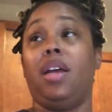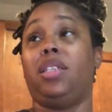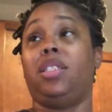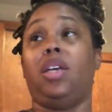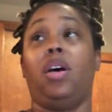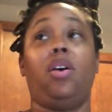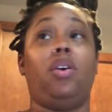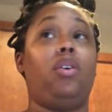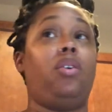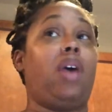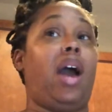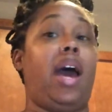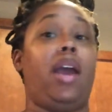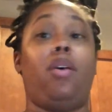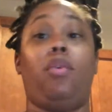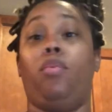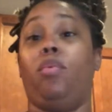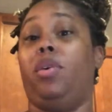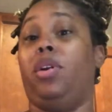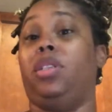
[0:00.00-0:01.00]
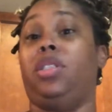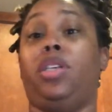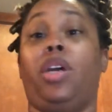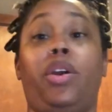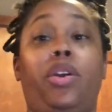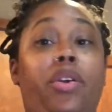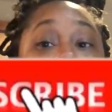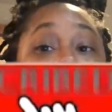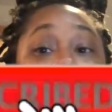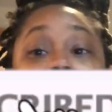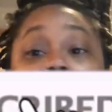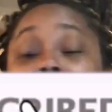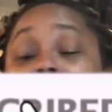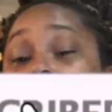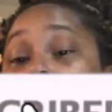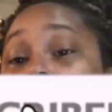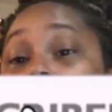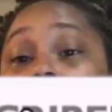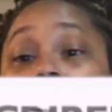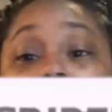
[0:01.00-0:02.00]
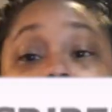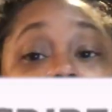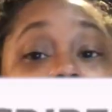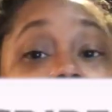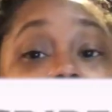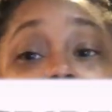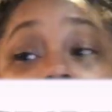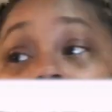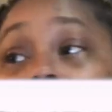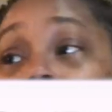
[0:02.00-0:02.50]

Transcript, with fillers: so i don't want to turn this vlog into me